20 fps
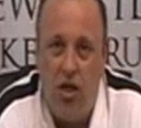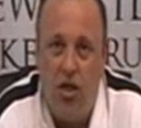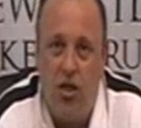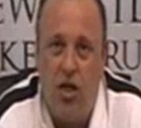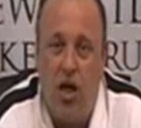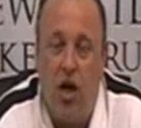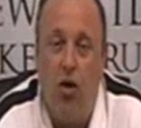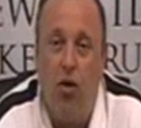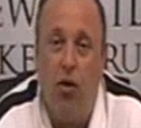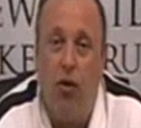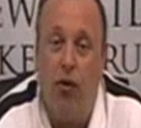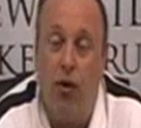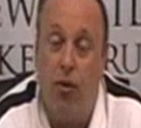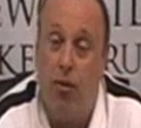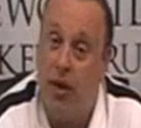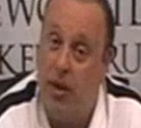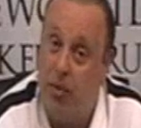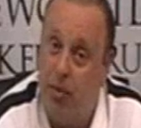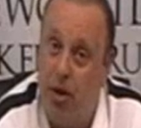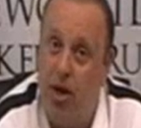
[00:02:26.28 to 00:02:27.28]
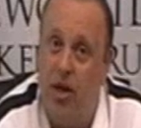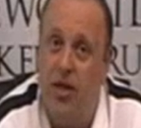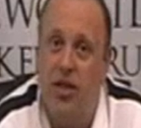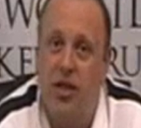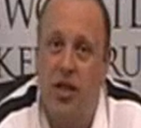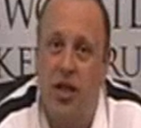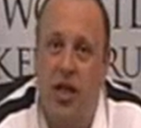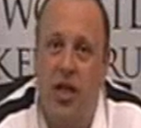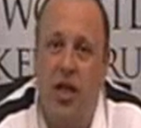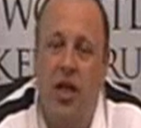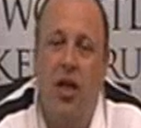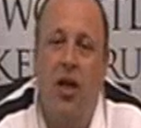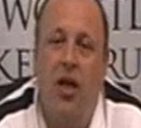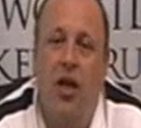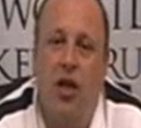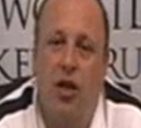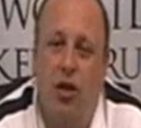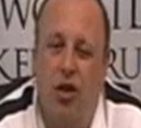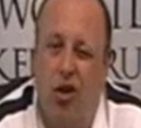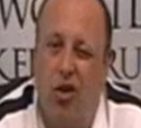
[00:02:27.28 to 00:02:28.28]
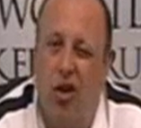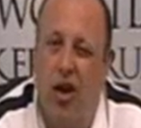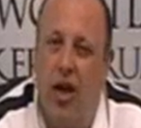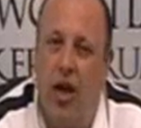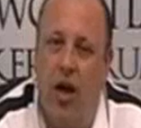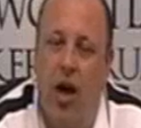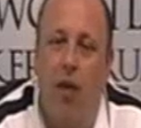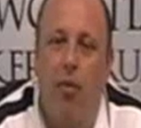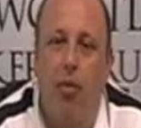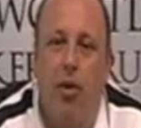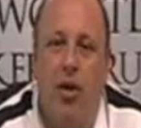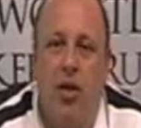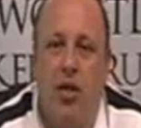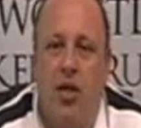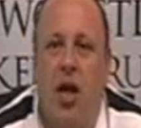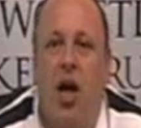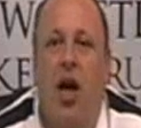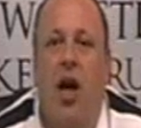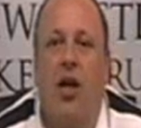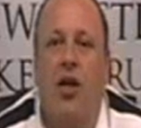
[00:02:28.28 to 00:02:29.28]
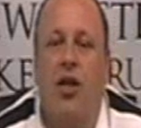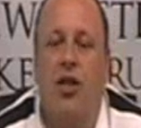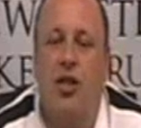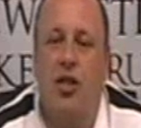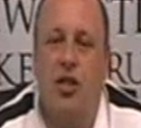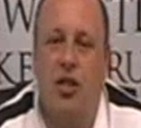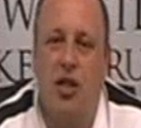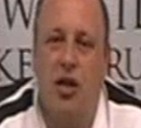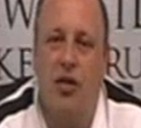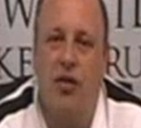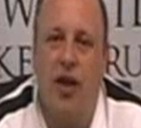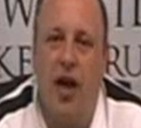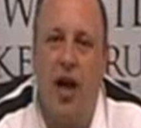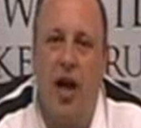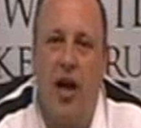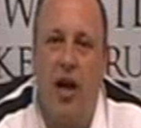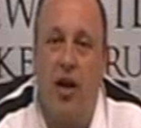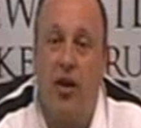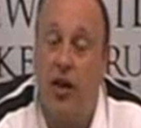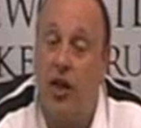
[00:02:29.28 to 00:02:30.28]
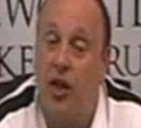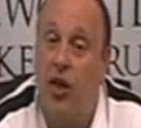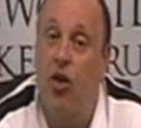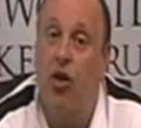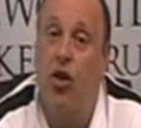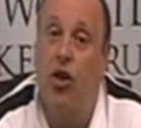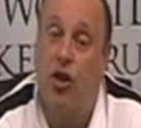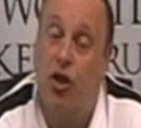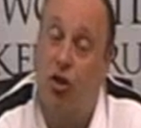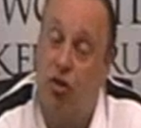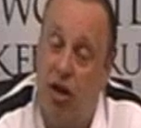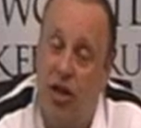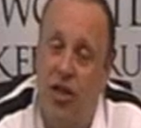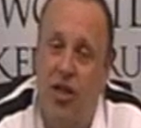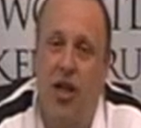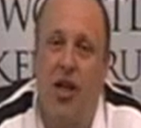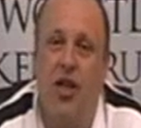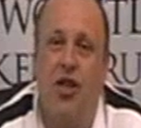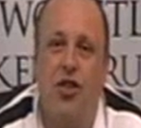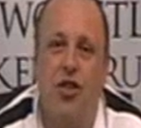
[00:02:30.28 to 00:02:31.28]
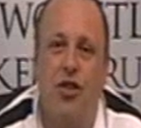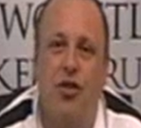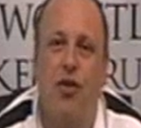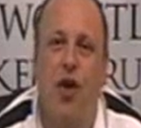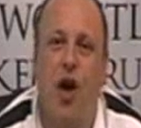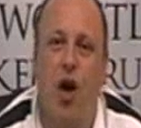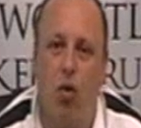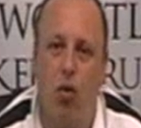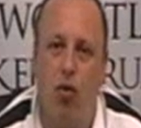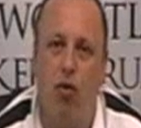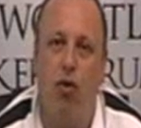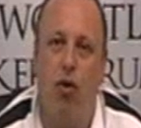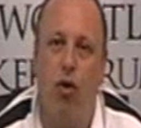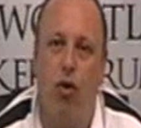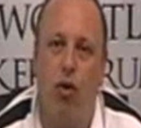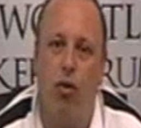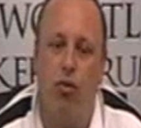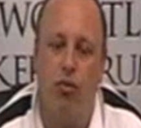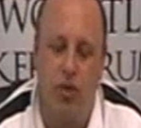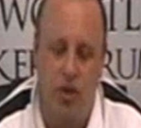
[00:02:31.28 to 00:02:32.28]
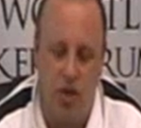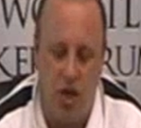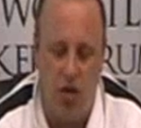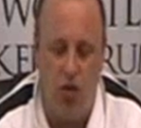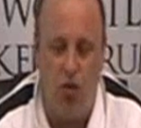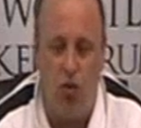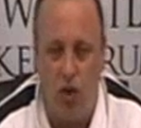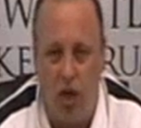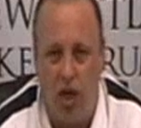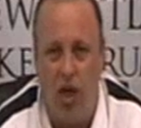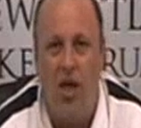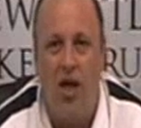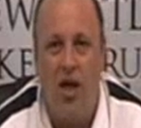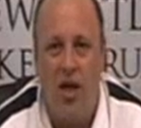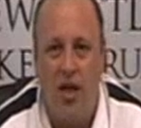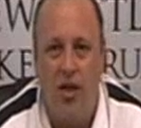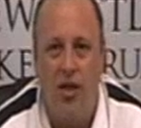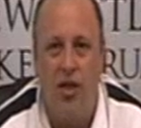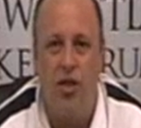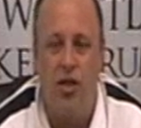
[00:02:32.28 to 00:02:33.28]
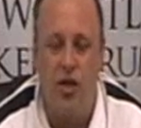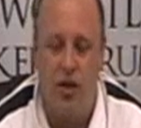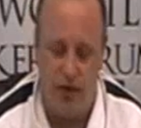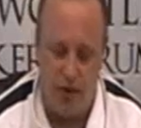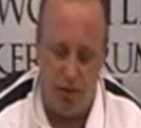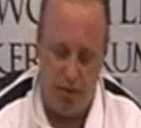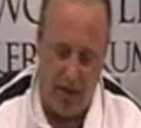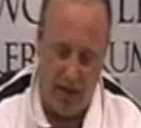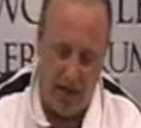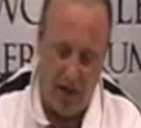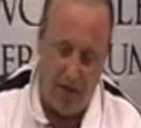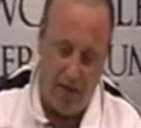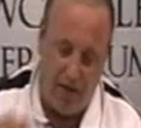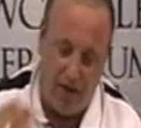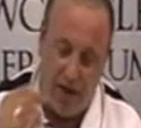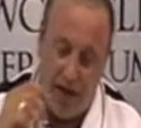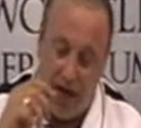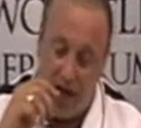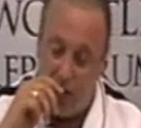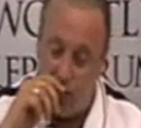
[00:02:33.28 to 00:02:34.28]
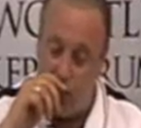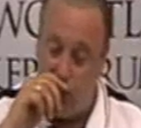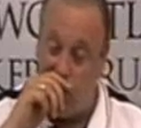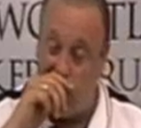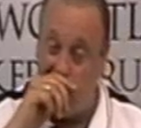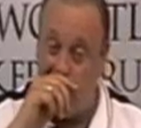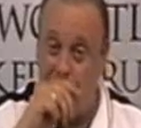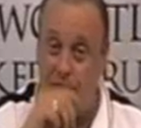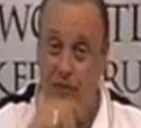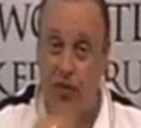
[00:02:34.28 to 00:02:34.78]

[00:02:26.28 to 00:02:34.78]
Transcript: So from me personally, you're a great guy, Peter, and you deserve that, and I think you got the congratulations of the whole forum, so deserves a big up for that as well.